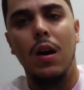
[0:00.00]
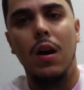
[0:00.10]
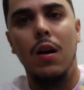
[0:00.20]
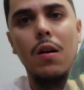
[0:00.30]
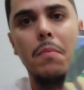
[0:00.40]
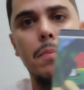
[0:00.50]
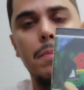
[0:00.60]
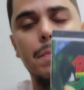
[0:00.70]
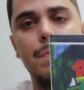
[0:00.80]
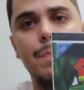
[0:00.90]

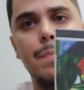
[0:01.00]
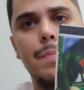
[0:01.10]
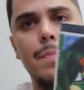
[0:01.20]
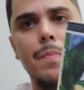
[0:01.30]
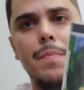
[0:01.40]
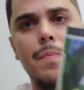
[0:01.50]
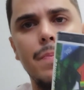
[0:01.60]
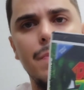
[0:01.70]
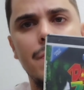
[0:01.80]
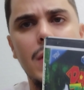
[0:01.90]
I'm
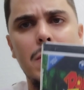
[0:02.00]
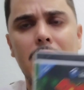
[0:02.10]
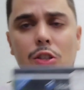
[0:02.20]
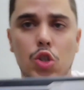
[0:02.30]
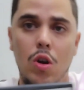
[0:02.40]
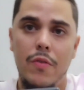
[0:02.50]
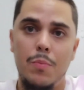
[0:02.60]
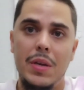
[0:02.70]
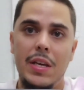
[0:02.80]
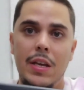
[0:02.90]
not sure if
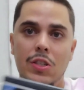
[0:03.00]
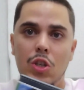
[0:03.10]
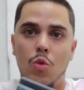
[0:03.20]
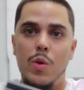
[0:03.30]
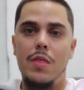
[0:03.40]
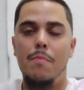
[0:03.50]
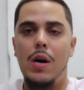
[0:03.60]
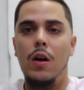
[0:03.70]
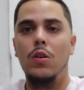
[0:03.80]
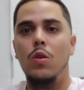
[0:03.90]
it'd be easier with the
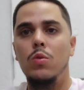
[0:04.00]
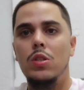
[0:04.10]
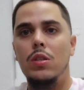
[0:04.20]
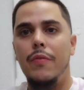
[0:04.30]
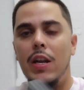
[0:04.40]
bongos.